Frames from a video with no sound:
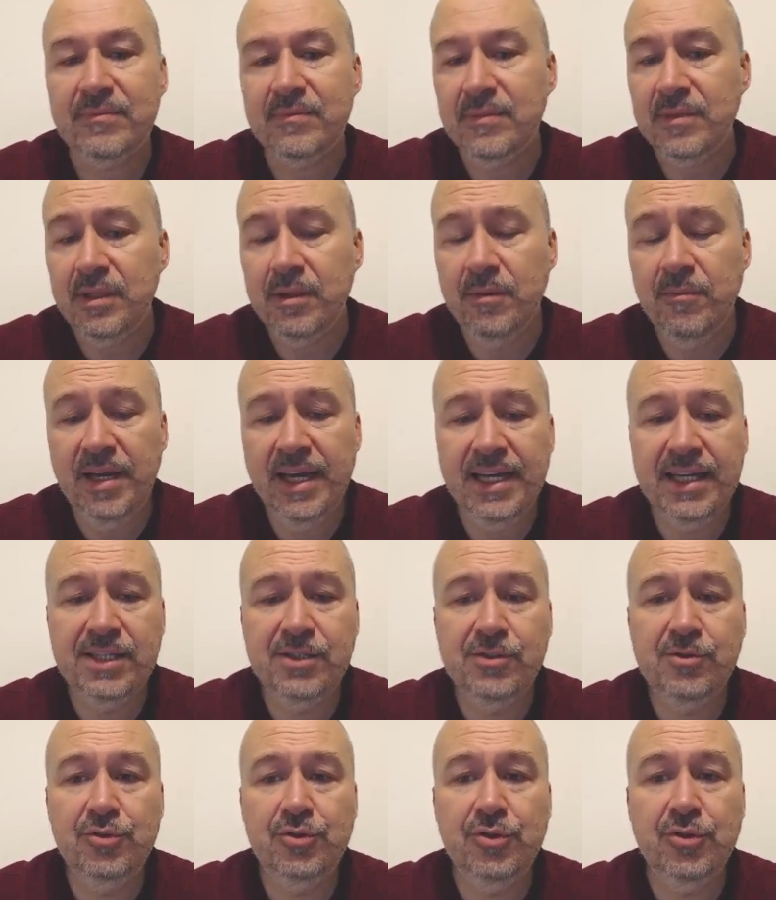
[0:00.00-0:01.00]
black has
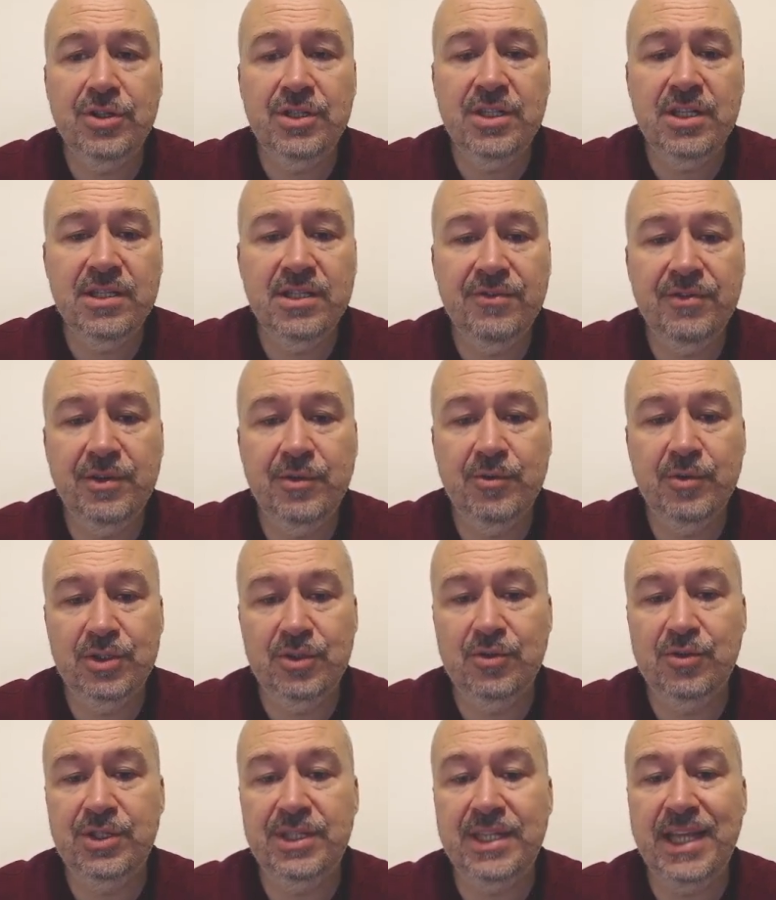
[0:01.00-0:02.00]
two choices. If he wants
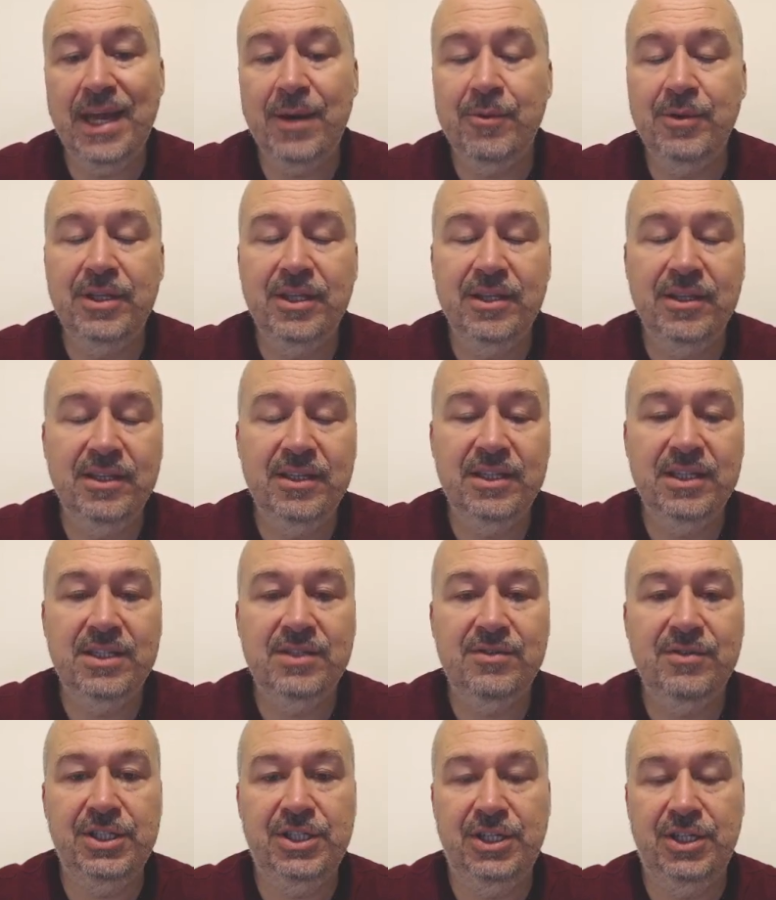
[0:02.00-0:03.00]
to stay within the
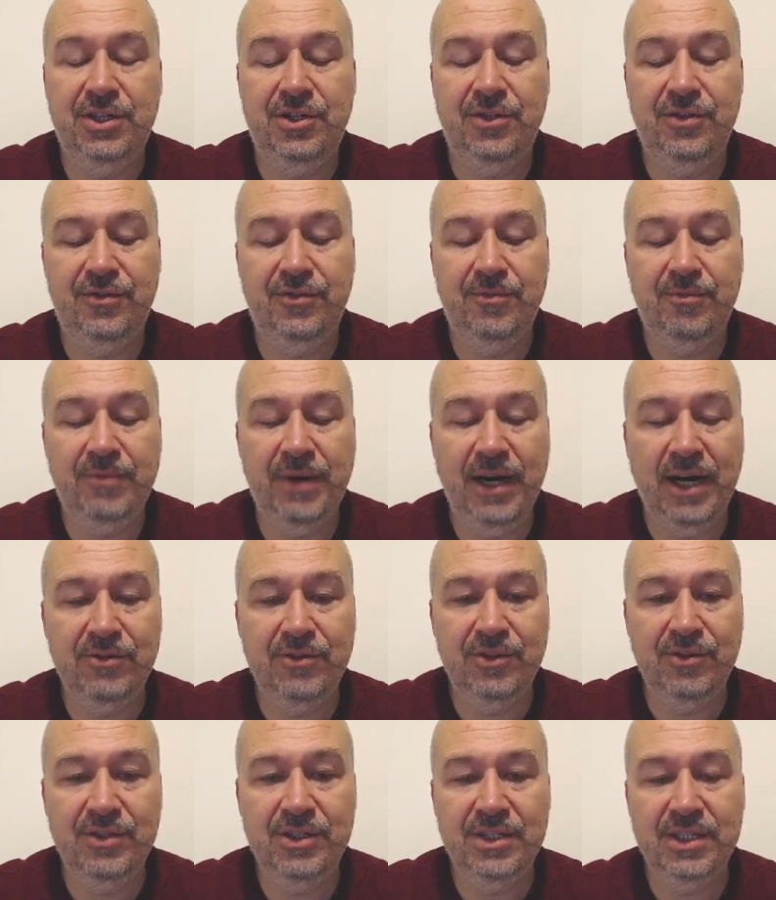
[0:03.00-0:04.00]
Sveshnikov
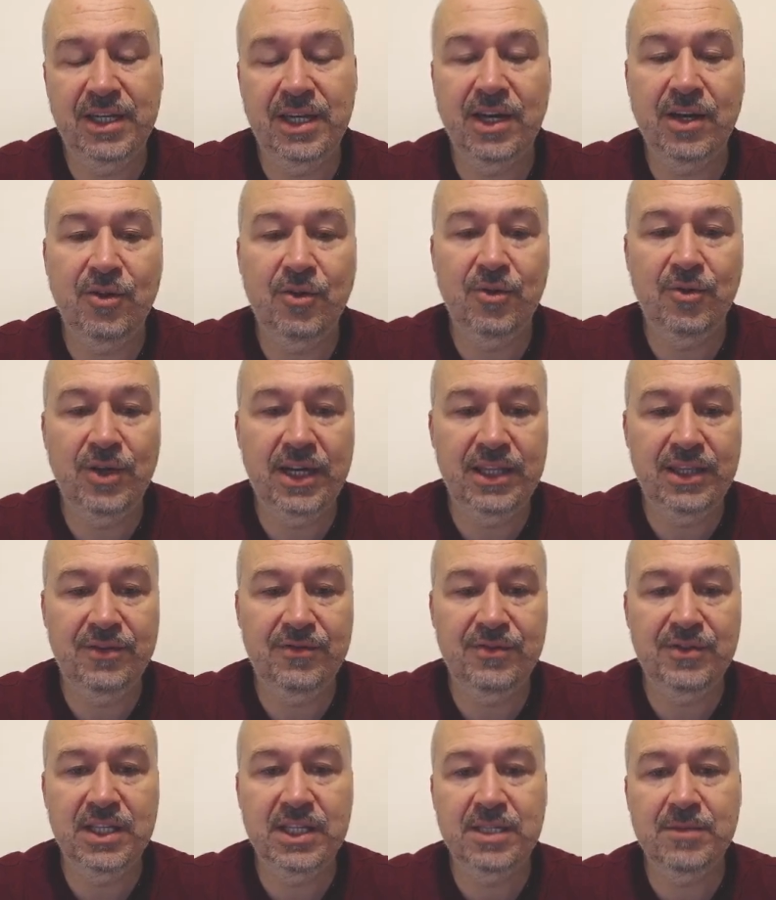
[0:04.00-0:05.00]
boundaries, he can go knight
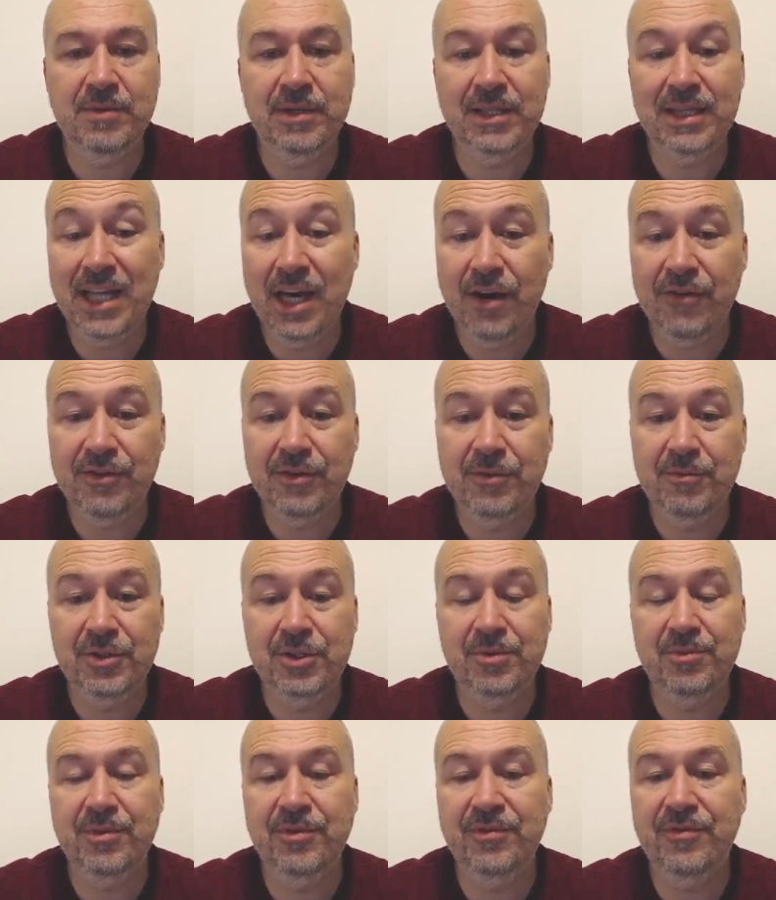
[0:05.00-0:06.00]
f6. But now after
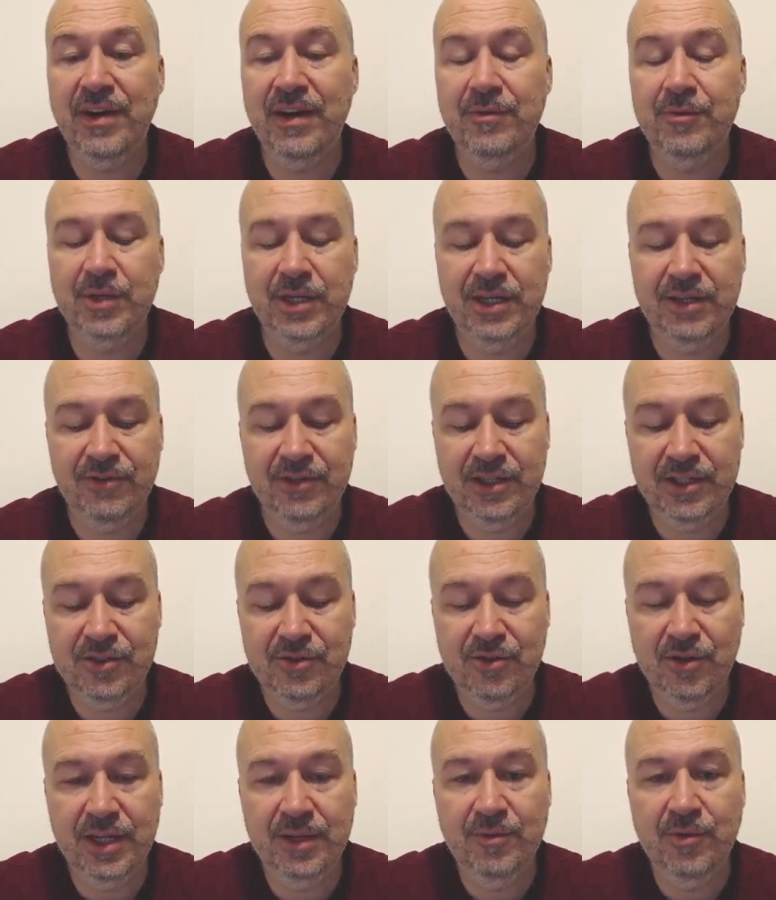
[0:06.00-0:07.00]
bishop b5, we have a
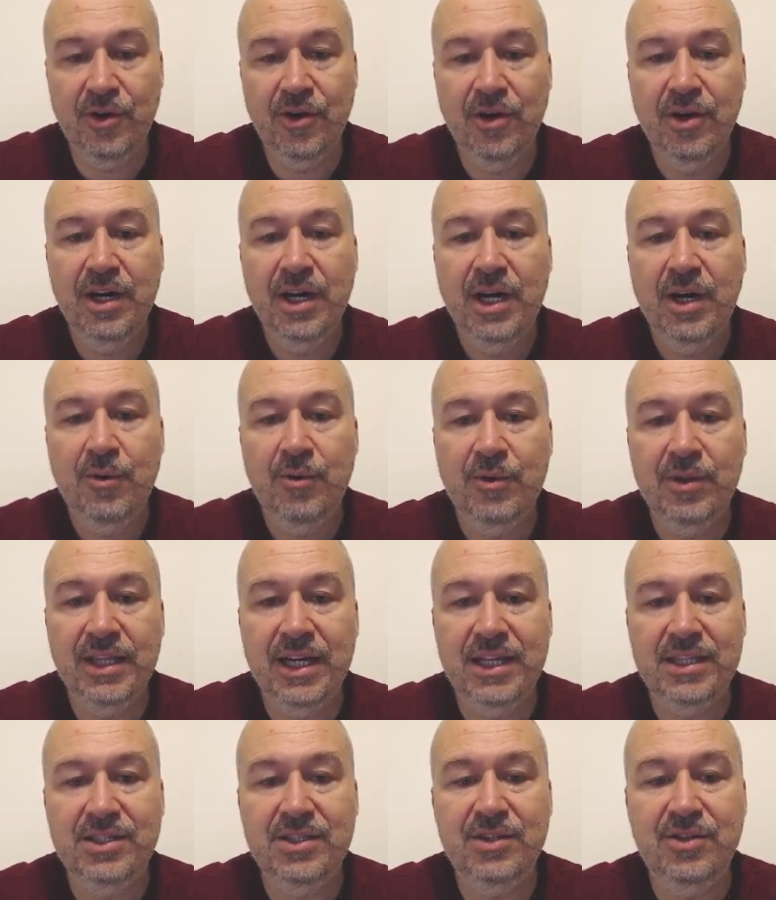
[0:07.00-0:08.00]
Rossolimo with
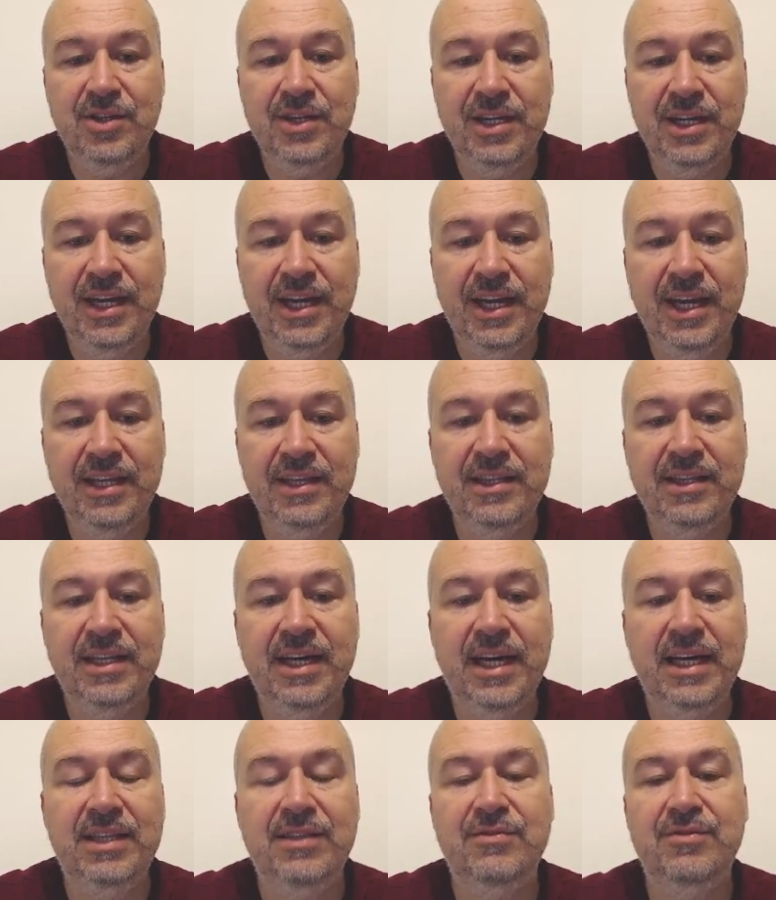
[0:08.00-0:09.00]
knight c3 and
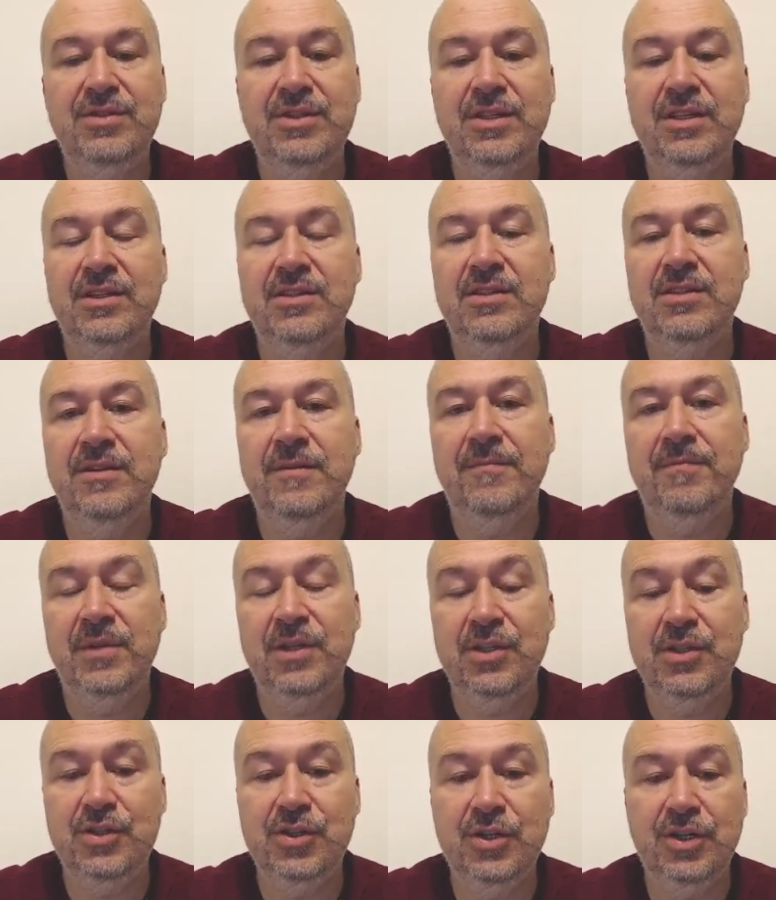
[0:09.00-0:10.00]
knight f6
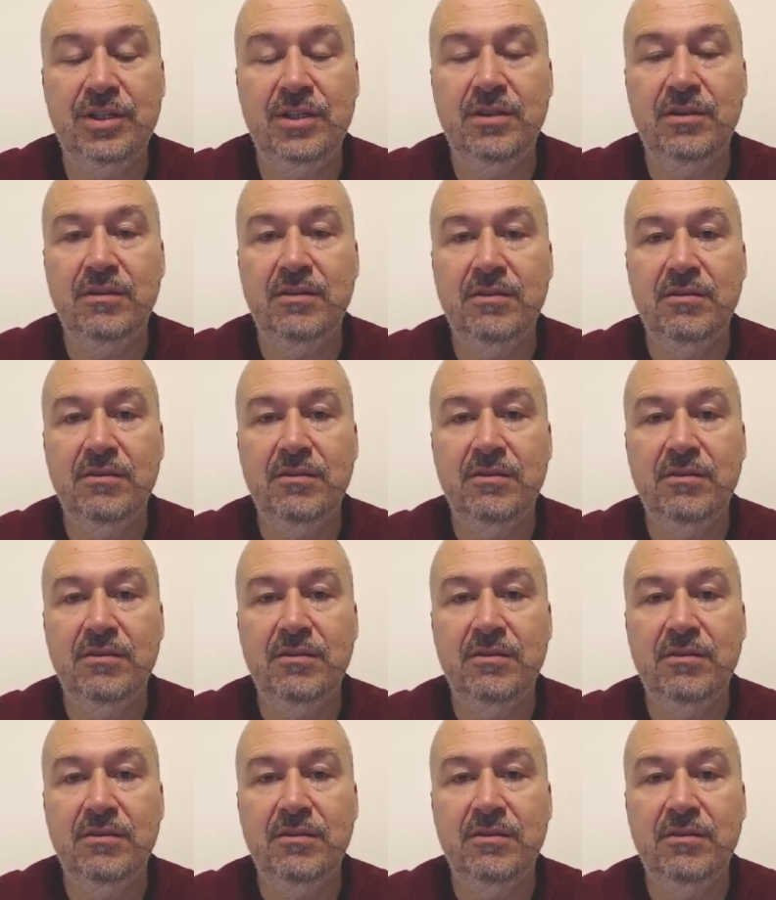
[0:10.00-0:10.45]
inserted.